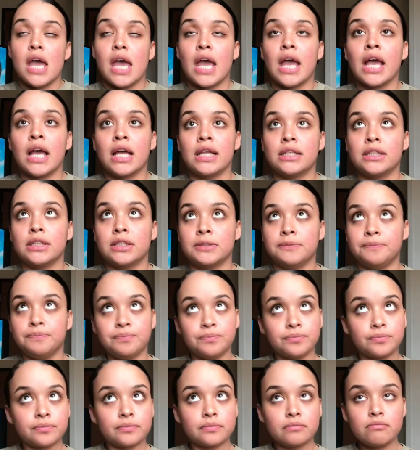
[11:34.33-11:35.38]
And
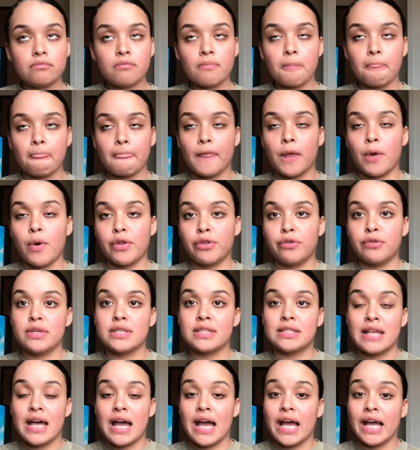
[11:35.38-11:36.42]
you went to
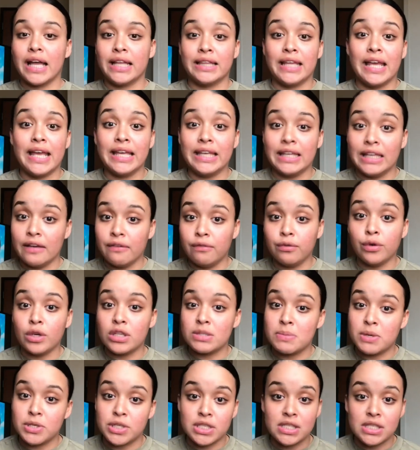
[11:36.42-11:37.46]
this line. They give you
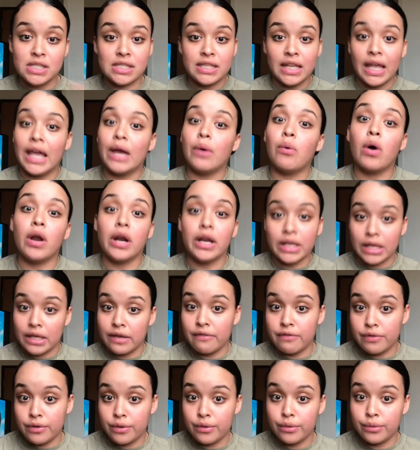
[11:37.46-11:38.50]
as much as they want to
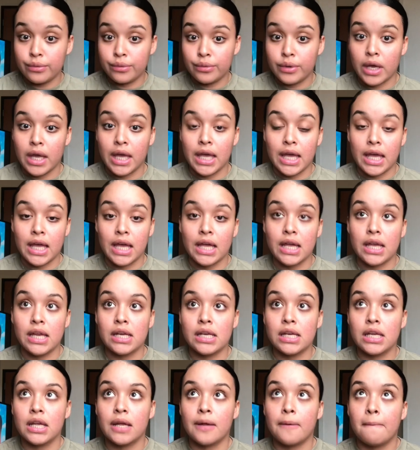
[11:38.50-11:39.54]
give you.
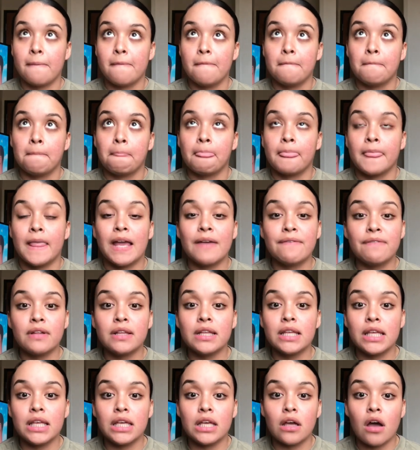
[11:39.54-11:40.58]
And
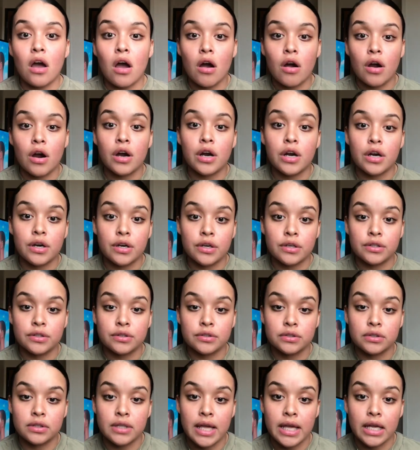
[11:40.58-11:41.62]
thankfully, our
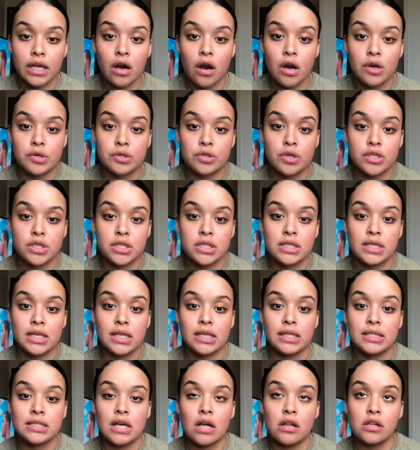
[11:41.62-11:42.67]
dispatchers
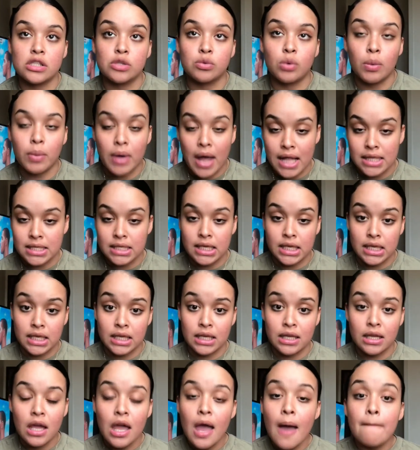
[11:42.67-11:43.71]
didn't tell us what we had to
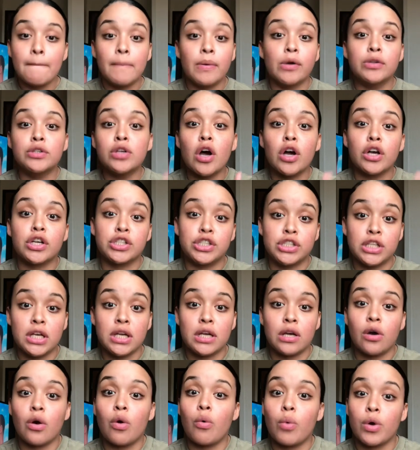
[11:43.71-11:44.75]
eat, but we'll talk
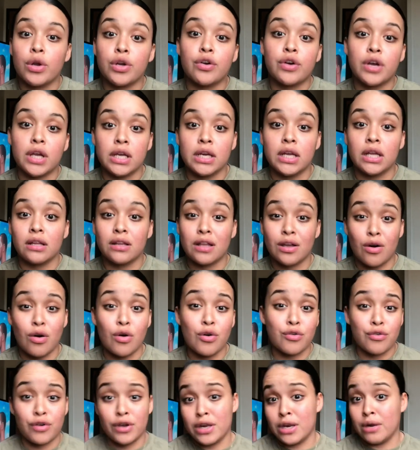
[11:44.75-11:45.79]
shit about what you're eating. Like, oh,
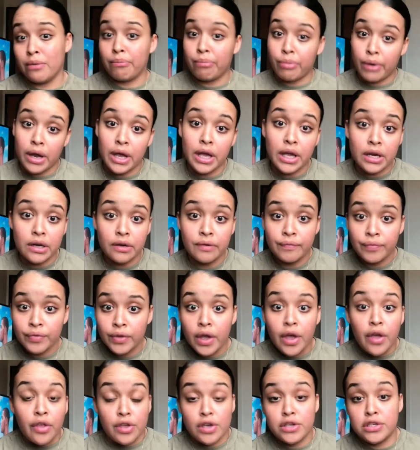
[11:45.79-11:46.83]
you're eating bread?
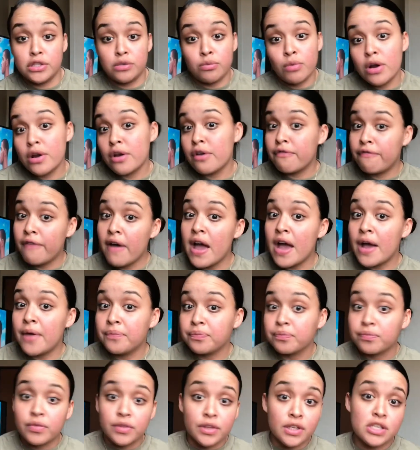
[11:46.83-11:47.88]
This is why you're fat.
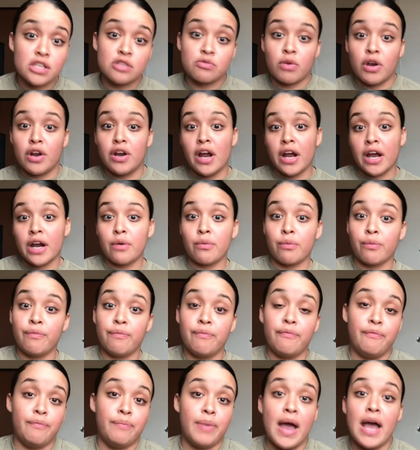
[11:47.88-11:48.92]
This is why you're not gonna
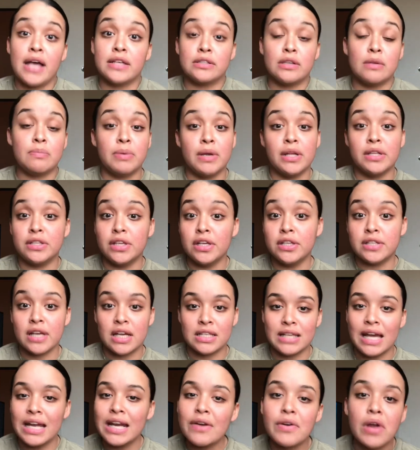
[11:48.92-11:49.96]
pass the PT
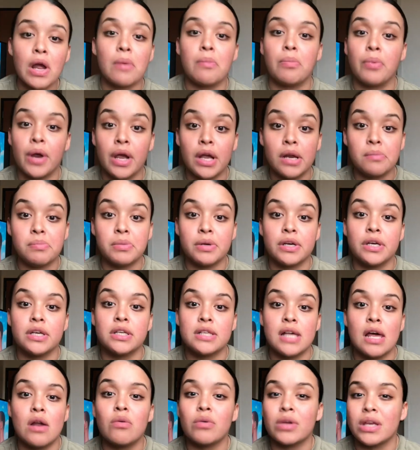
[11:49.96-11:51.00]
test. I never got bread
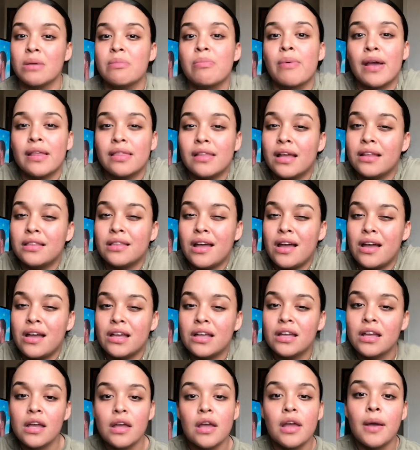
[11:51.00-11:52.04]
because I don't eat bread like that.
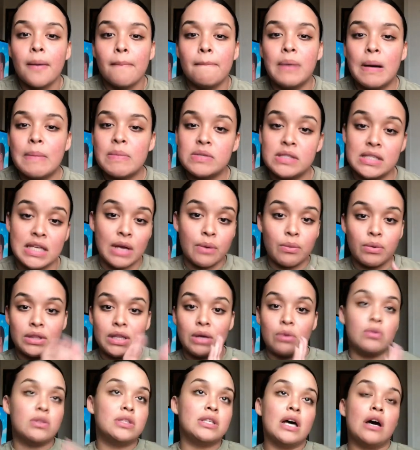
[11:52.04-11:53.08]
But I'm just saying what
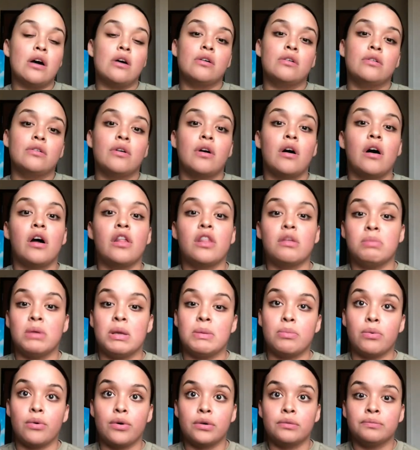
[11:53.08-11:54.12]
they would tell other
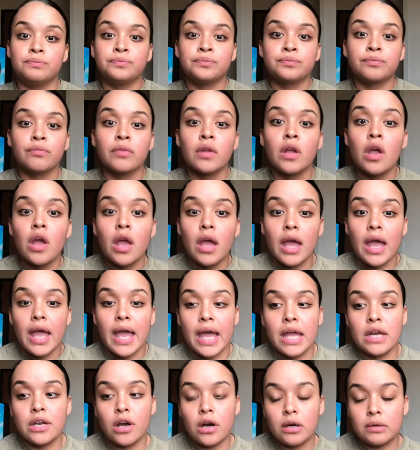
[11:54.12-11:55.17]
people.
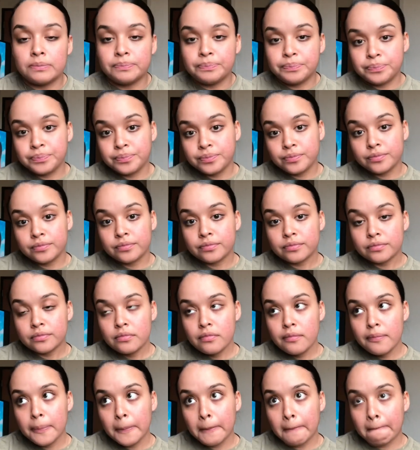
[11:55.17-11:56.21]
And
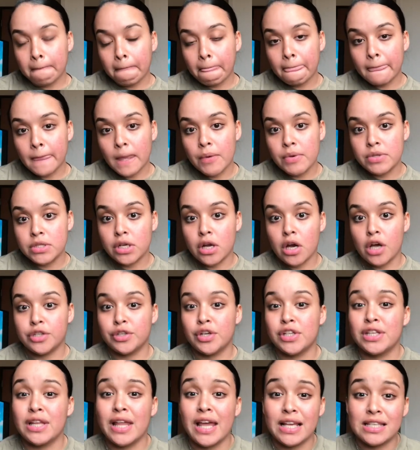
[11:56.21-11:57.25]
what's it called?
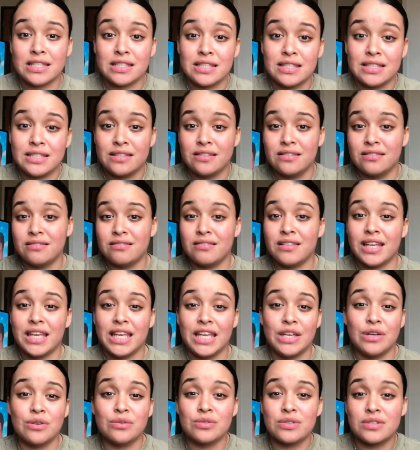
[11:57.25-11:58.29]
So you have to like
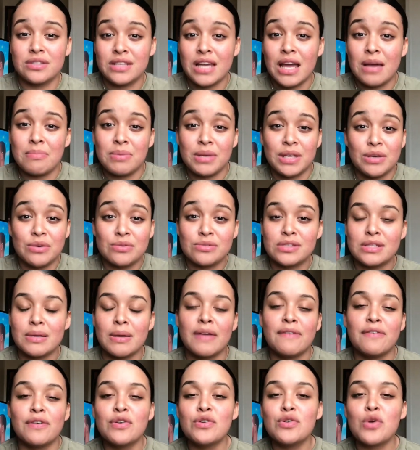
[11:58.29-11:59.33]
heel step.
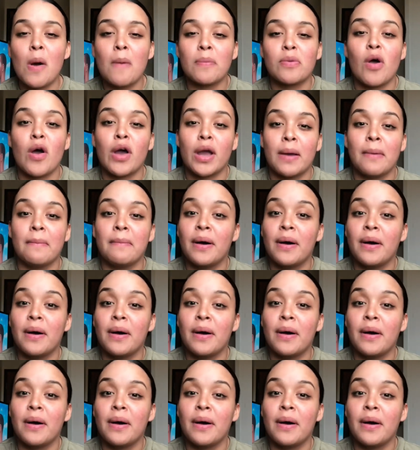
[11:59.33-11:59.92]
If you know what I'm talking